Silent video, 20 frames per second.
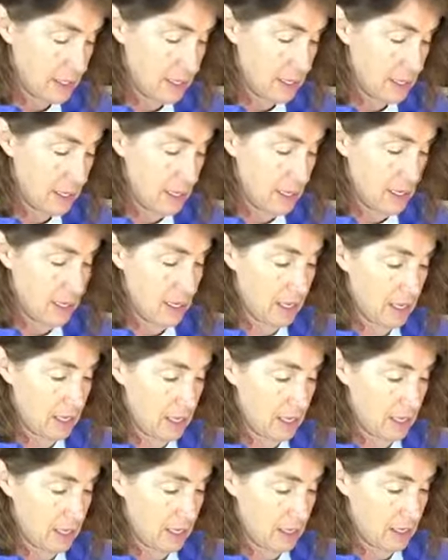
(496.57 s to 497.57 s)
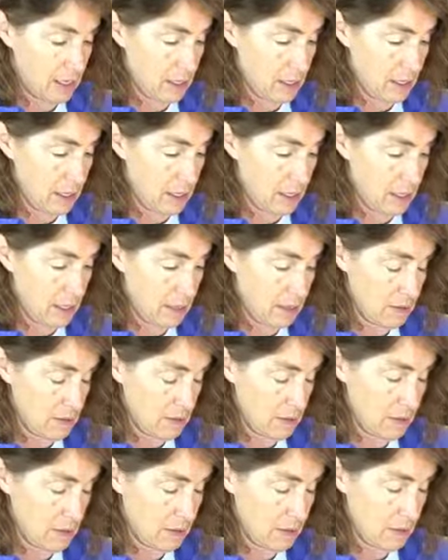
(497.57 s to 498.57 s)
And
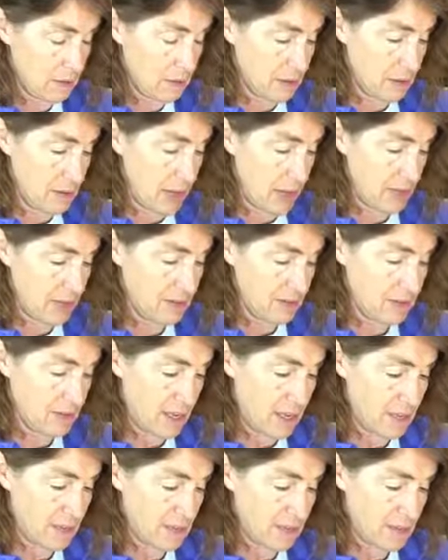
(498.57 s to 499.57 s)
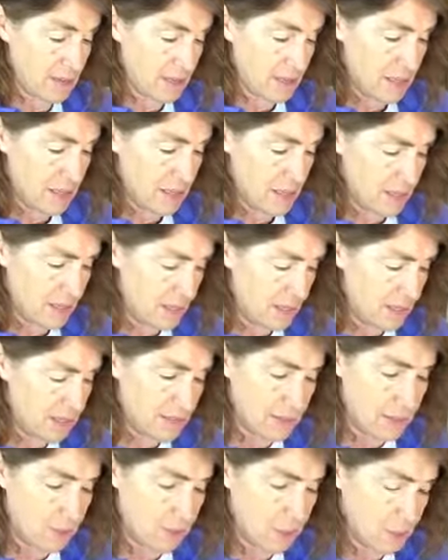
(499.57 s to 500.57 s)
the excess, oh,
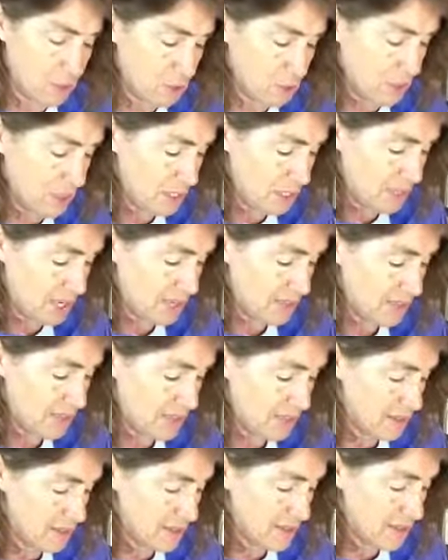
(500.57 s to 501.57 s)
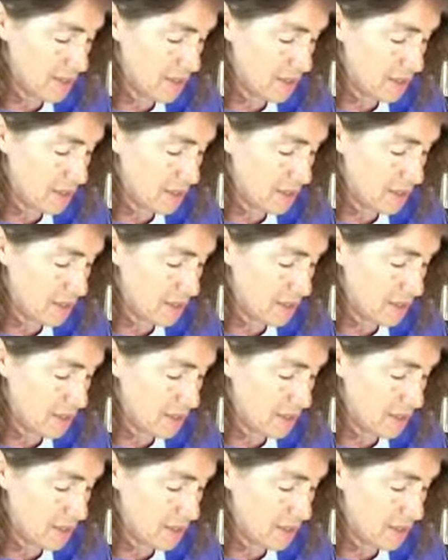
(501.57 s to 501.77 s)
that's a little bit too much excess.